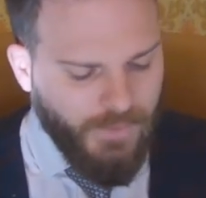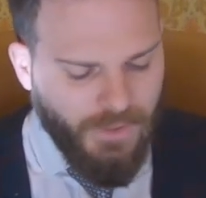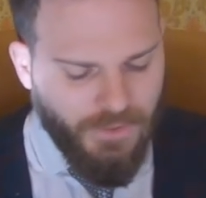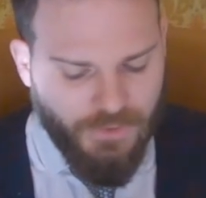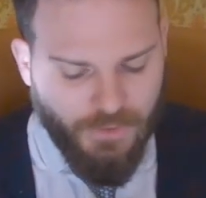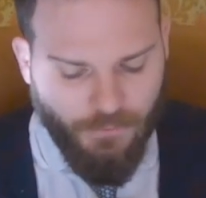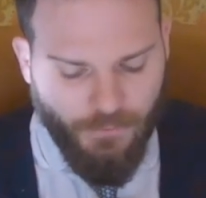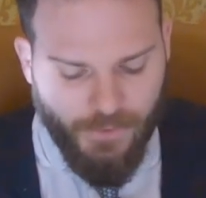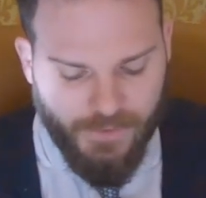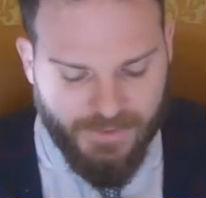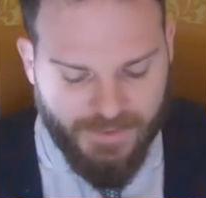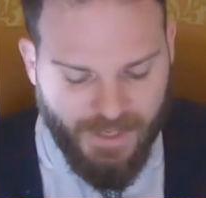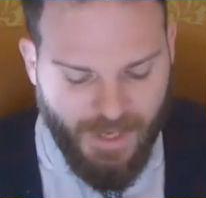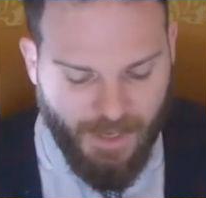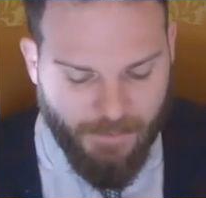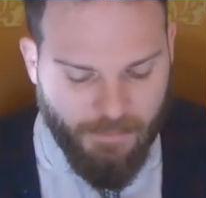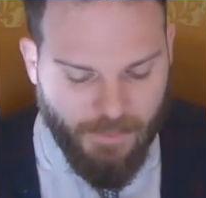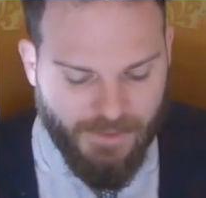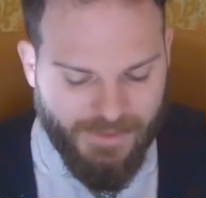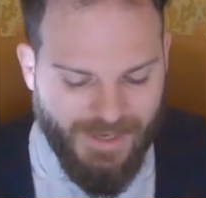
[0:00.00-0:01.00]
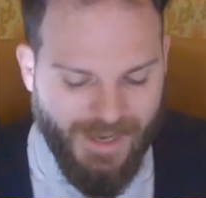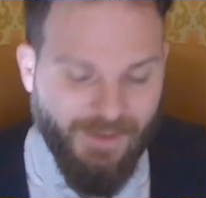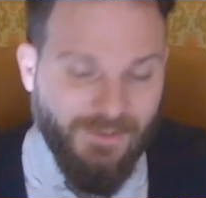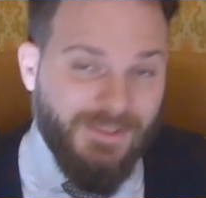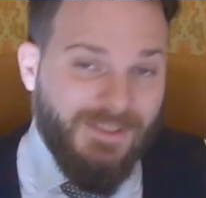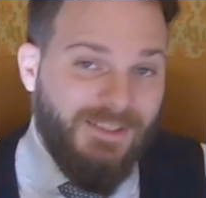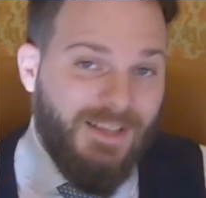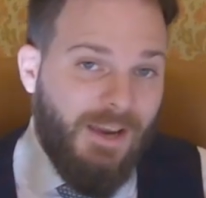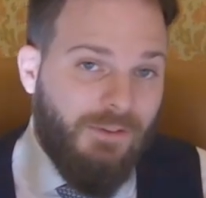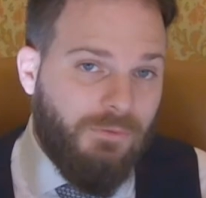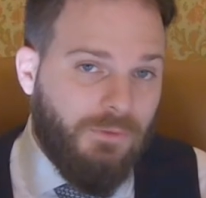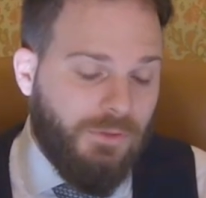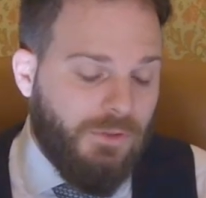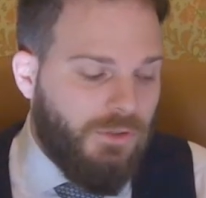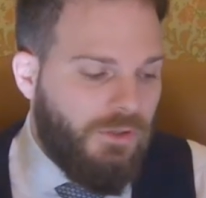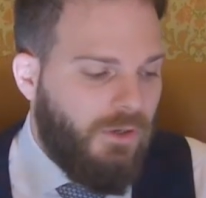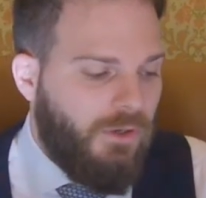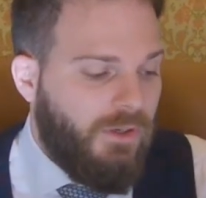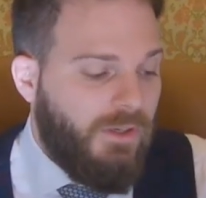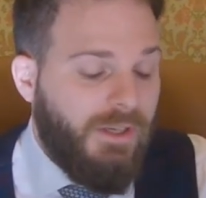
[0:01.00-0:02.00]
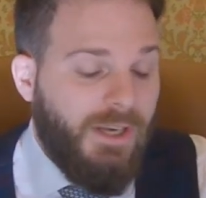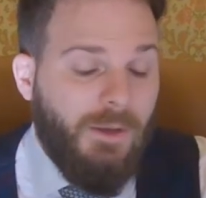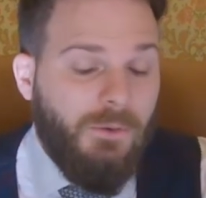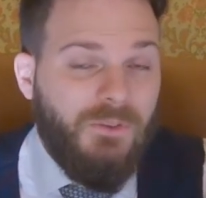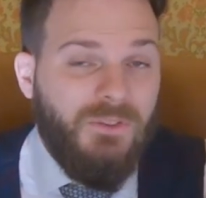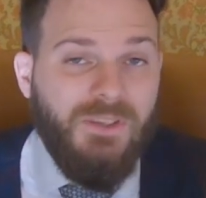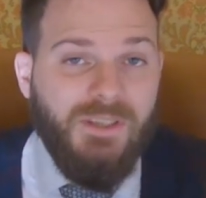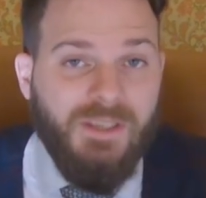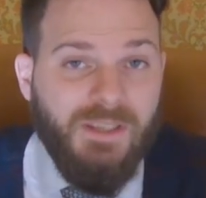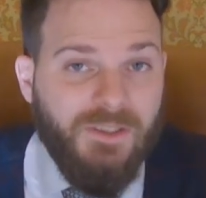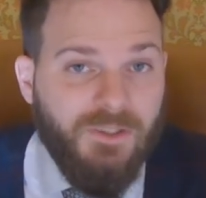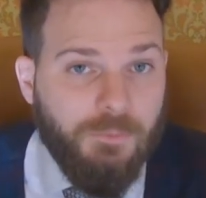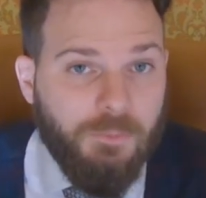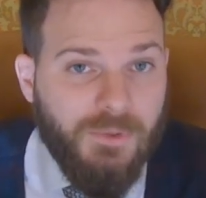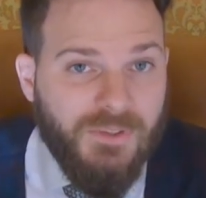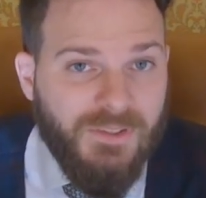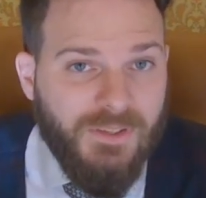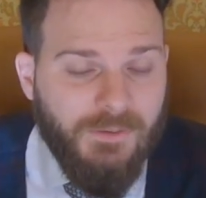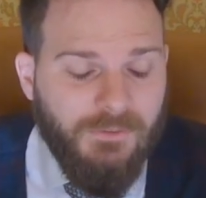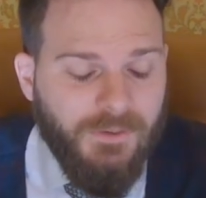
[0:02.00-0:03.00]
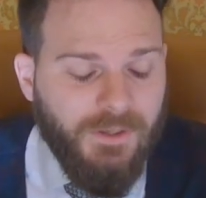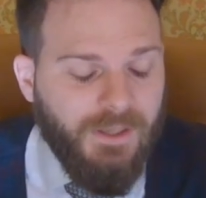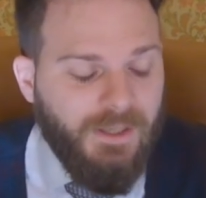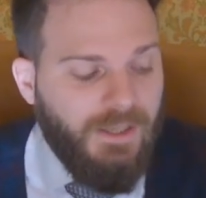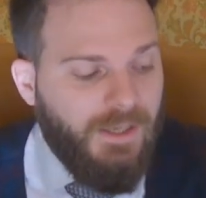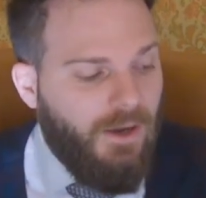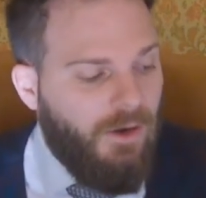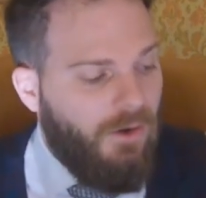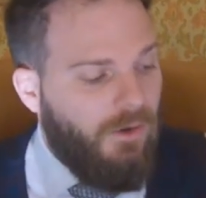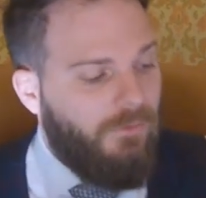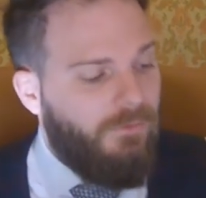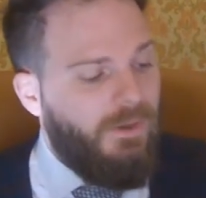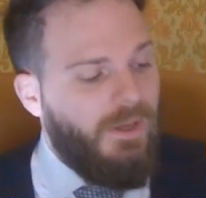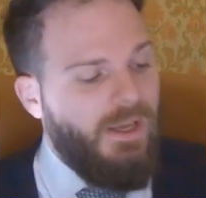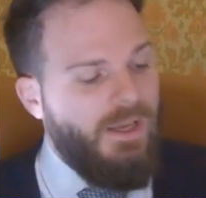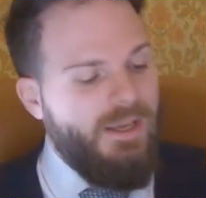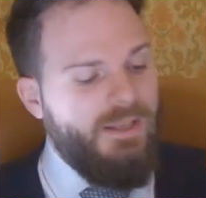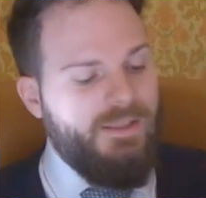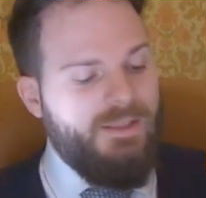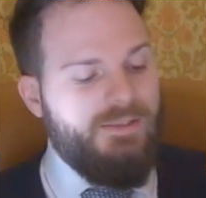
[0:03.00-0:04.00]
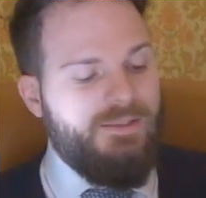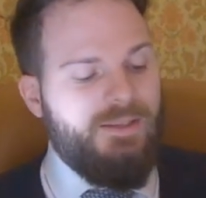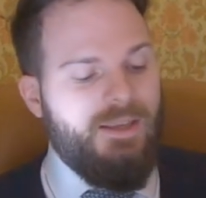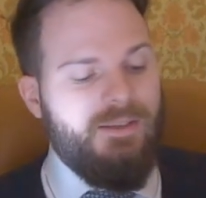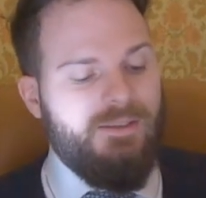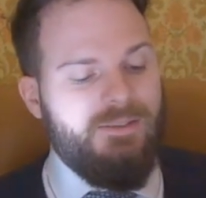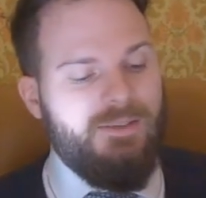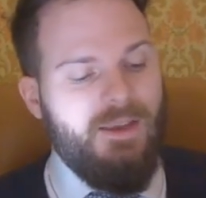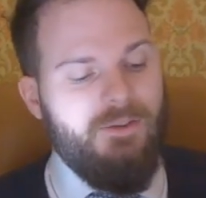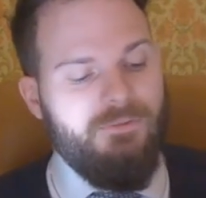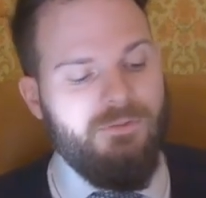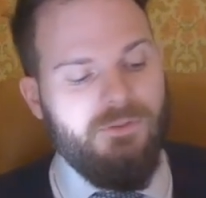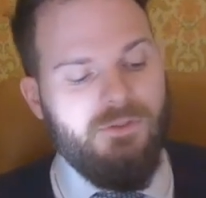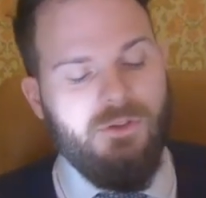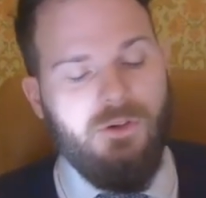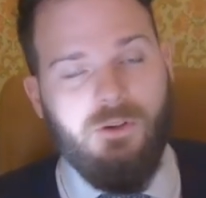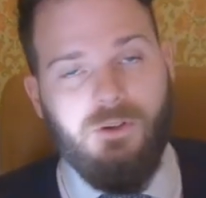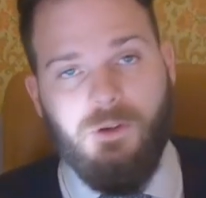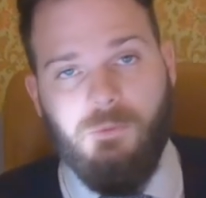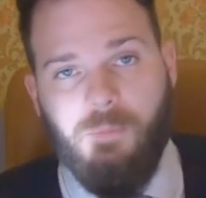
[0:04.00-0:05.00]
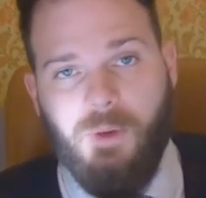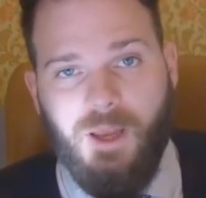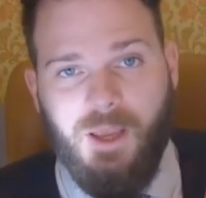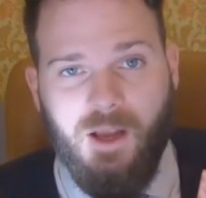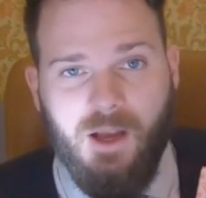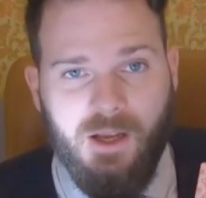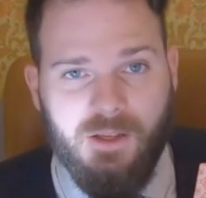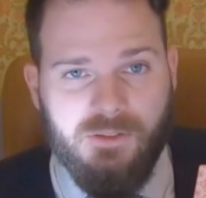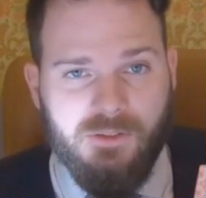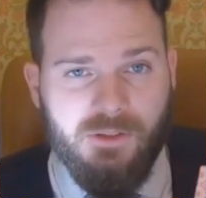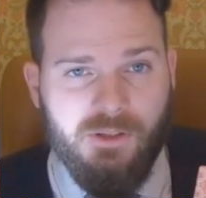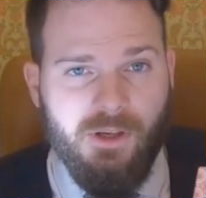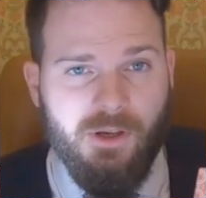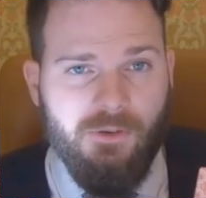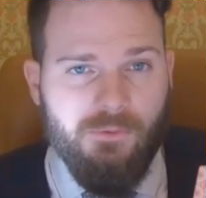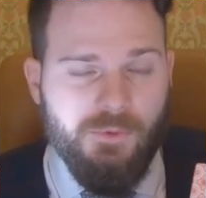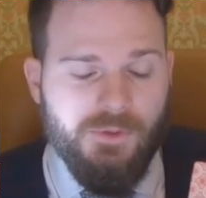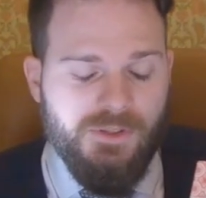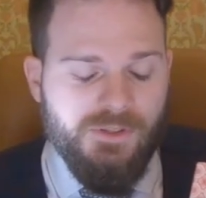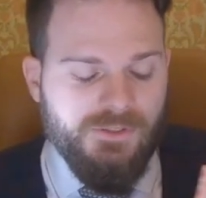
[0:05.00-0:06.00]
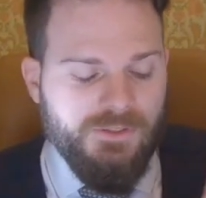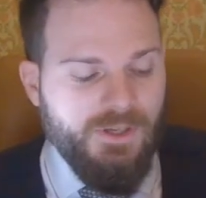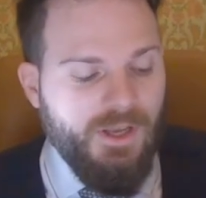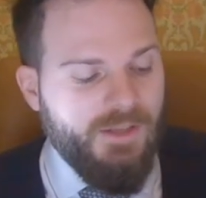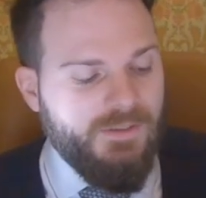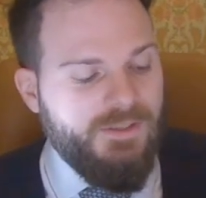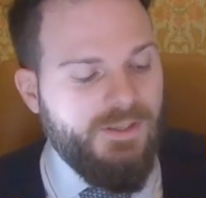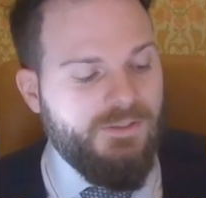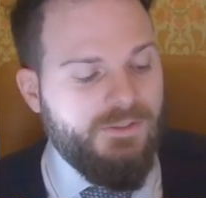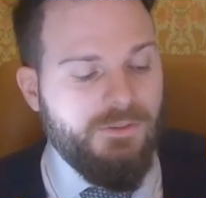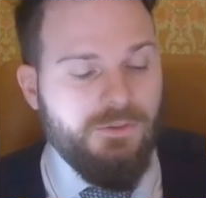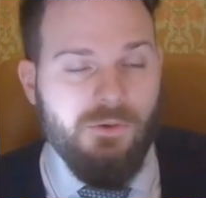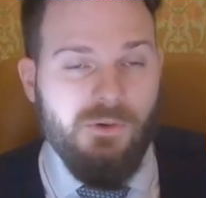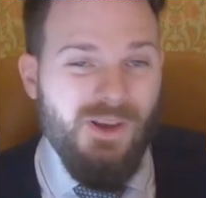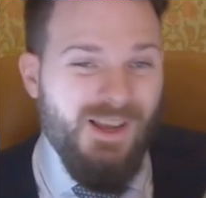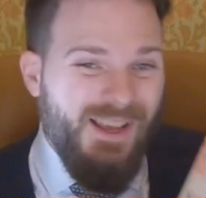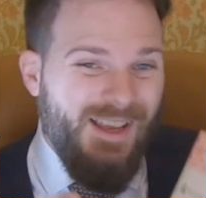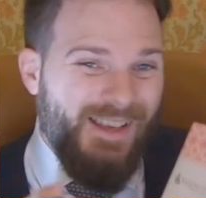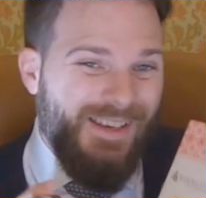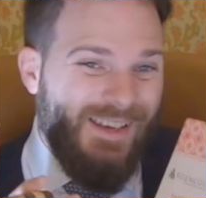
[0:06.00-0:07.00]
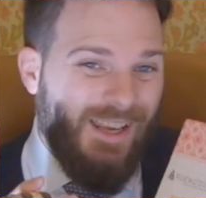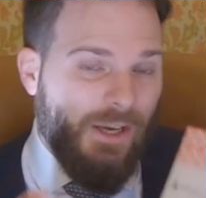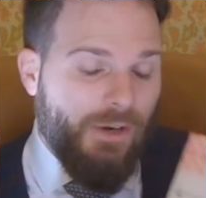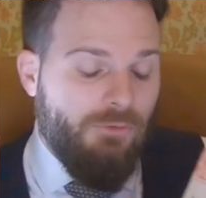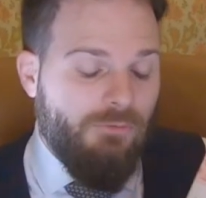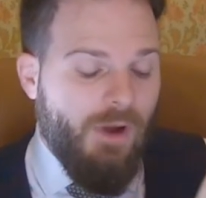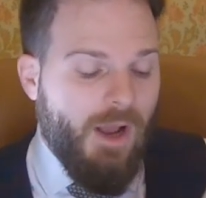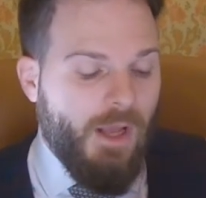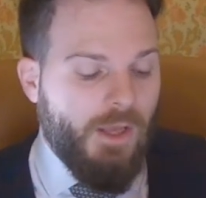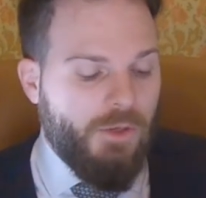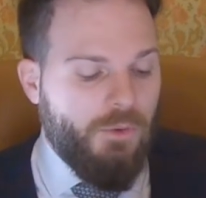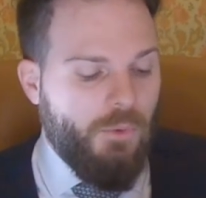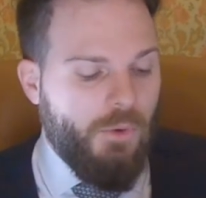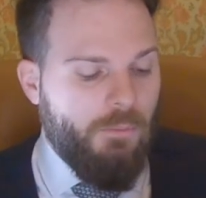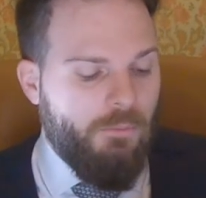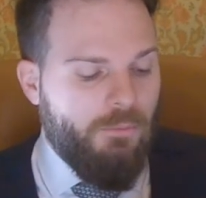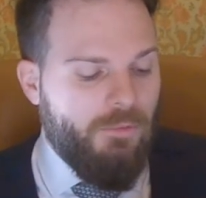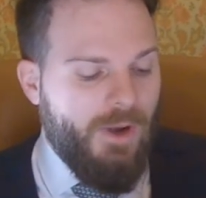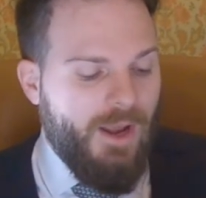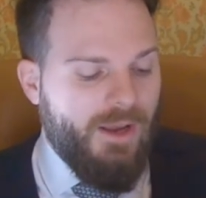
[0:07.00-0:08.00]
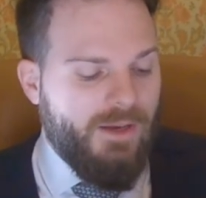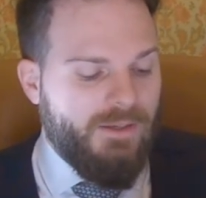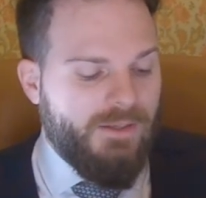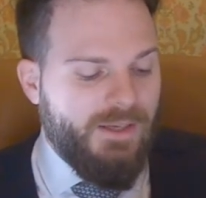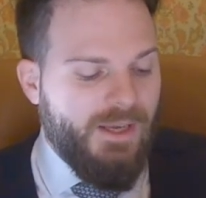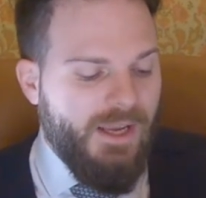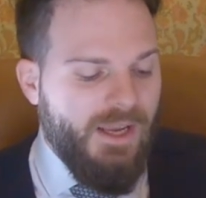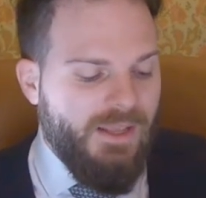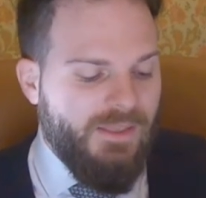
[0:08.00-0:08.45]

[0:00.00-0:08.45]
So firstly, I put down saffron chocolate, and I was thinking specifically of this saffron chocolate by Argent Curve, which is an artisanal Nicaraguan brand.